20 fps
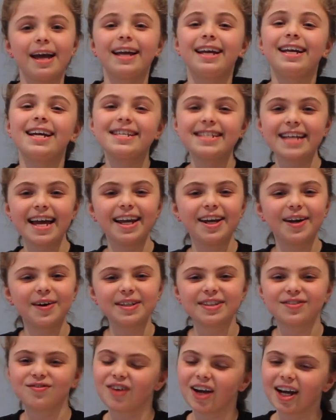Yes, I know
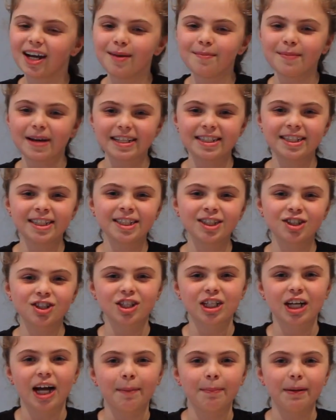it's very messy and
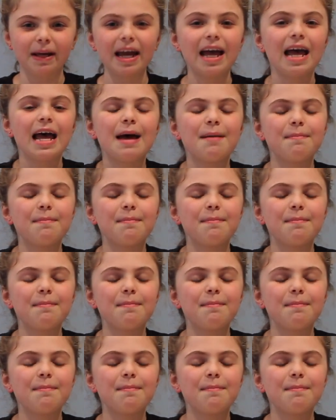scrappy,